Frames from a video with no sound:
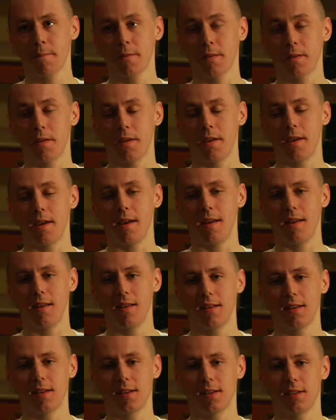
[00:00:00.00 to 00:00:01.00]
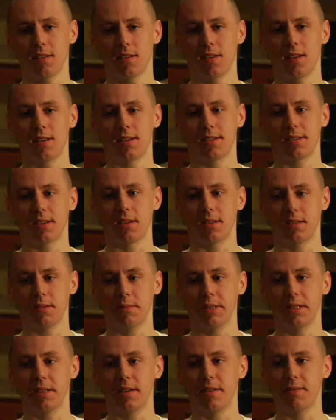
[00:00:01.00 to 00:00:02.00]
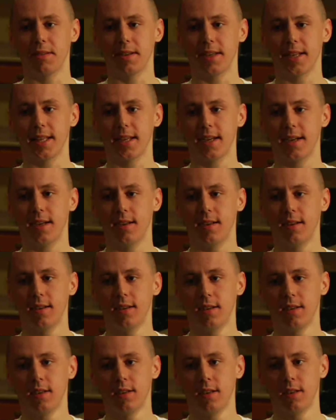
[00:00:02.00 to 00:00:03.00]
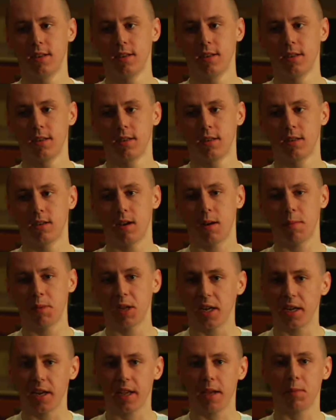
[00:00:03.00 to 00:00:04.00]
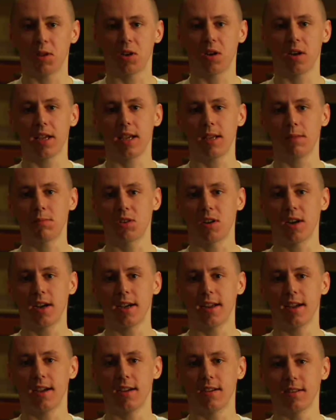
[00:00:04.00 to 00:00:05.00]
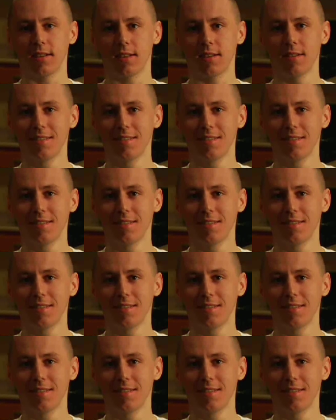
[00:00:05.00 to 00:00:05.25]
Yeah, I saw some stuff like that. I'm going to name their names right now.